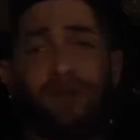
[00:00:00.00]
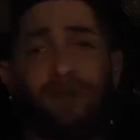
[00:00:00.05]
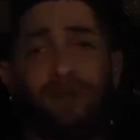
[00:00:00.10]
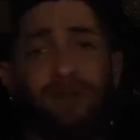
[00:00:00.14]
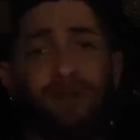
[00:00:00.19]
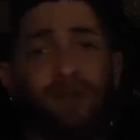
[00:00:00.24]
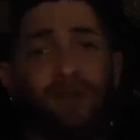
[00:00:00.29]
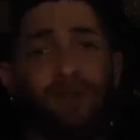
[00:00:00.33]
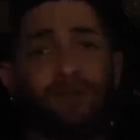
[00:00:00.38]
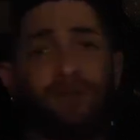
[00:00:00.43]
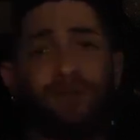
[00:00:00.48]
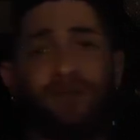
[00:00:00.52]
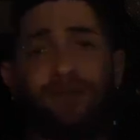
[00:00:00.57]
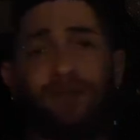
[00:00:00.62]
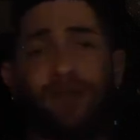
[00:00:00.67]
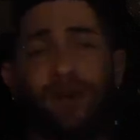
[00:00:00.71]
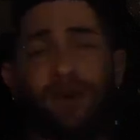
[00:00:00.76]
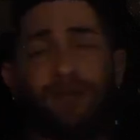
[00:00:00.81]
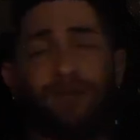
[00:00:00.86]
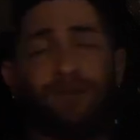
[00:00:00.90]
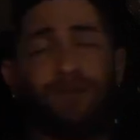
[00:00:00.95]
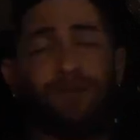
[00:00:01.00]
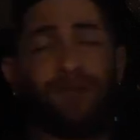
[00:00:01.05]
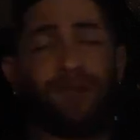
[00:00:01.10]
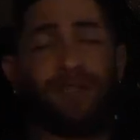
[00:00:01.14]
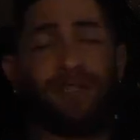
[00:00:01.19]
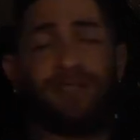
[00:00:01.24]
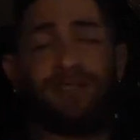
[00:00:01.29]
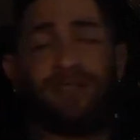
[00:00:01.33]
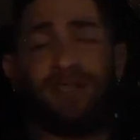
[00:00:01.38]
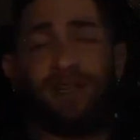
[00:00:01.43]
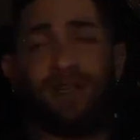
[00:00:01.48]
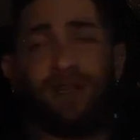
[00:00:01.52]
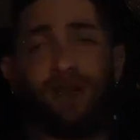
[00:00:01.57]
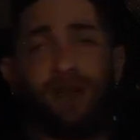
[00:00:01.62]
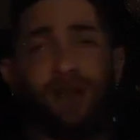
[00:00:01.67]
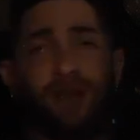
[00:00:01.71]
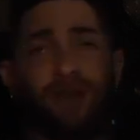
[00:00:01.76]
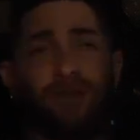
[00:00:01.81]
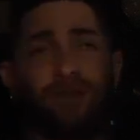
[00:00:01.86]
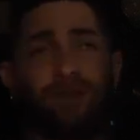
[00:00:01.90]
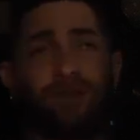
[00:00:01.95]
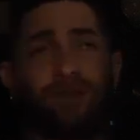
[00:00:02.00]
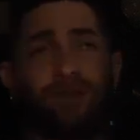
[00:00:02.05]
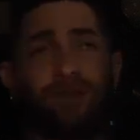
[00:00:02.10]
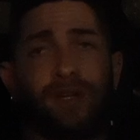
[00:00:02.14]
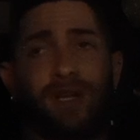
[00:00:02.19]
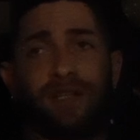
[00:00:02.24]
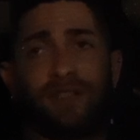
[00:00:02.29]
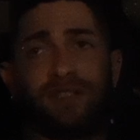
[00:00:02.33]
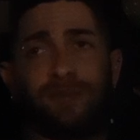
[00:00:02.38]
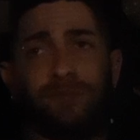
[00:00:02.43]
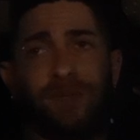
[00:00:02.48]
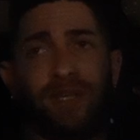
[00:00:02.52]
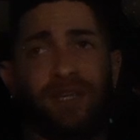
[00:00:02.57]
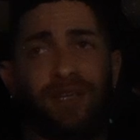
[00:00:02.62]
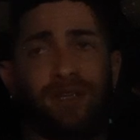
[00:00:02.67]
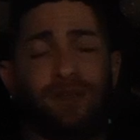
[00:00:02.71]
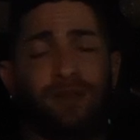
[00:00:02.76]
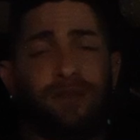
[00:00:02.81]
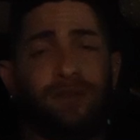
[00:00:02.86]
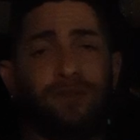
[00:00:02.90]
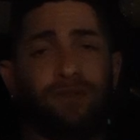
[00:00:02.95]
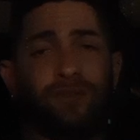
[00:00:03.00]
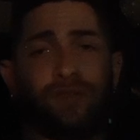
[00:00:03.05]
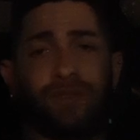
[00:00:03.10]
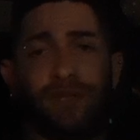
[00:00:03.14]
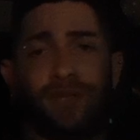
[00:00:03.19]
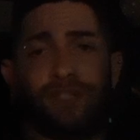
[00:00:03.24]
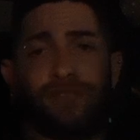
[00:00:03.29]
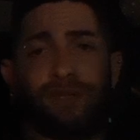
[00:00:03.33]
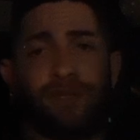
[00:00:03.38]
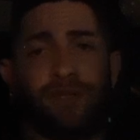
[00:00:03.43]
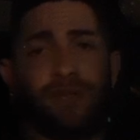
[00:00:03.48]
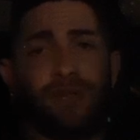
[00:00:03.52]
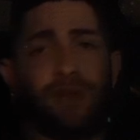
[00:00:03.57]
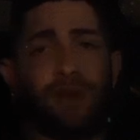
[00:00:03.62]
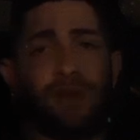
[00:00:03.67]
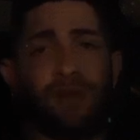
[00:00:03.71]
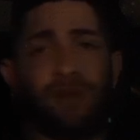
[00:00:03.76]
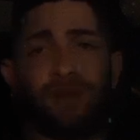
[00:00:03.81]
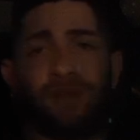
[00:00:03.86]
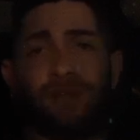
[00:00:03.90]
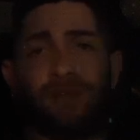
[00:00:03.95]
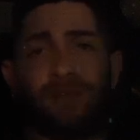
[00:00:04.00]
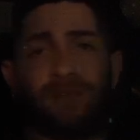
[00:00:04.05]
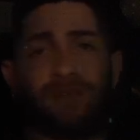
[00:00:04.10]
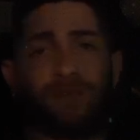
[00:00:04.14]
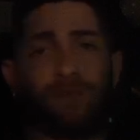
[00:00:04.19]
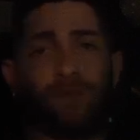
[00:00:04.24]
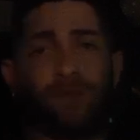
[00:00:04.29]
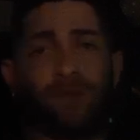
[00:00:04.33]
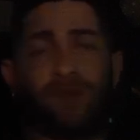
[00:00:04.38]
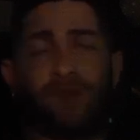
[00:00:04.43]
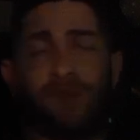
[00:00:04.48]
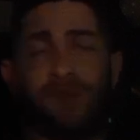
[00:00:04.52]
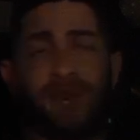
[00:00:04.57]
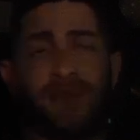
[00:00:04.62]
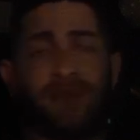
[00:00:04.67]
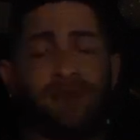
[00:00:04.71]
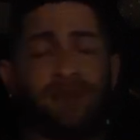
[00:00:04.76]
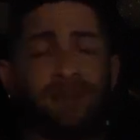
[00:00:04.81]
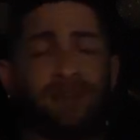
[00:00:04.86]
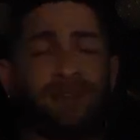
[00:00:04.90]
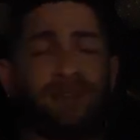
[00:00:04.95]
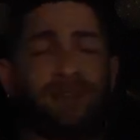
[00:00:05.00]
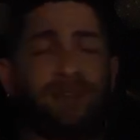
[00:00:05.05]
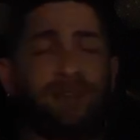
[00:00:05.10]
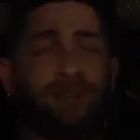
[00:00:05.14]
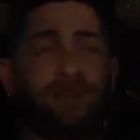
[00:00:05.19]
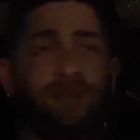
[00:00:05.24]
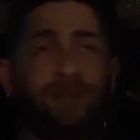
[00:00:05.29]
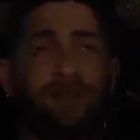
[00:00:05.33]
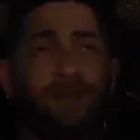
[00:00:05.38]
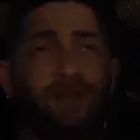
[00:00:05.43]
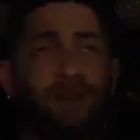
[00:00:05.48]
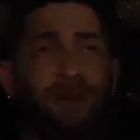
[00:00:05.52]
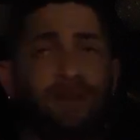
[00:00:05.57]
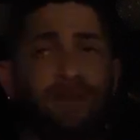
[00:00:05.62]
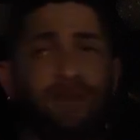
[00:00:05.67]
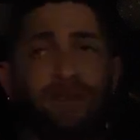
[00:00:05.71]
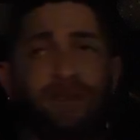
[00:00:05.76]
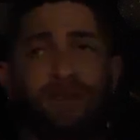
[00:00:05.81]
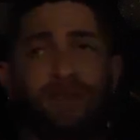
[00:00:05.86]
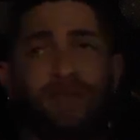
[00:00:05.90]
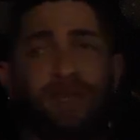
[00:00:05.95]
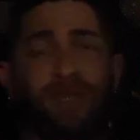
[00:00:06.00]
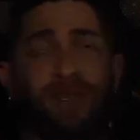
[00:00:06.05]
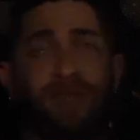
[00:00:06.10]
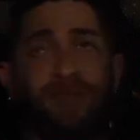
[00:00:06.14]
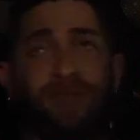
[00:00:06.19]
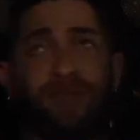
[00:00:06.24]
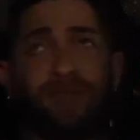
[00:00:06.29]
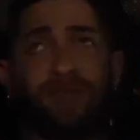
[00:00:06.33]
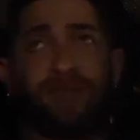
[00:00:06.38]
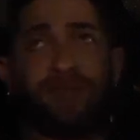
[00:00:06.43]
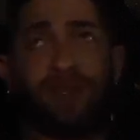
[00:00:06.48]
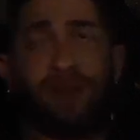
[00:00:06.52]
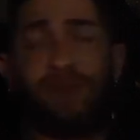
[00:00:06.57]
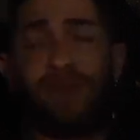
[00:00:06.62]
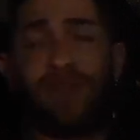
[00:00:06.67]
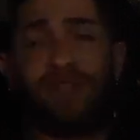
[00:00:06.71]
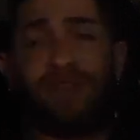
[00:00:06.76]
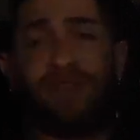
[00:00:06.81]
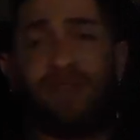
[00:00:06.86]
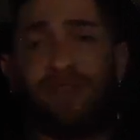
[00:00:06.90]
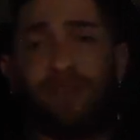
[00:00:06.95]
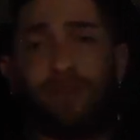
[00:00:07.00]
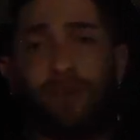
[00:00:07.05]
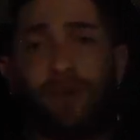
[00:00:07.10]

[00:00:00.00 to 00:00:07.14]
Don't don't do it at City Hall. Trust me, trust me. All the things that will come out of this are just it's just gonna make things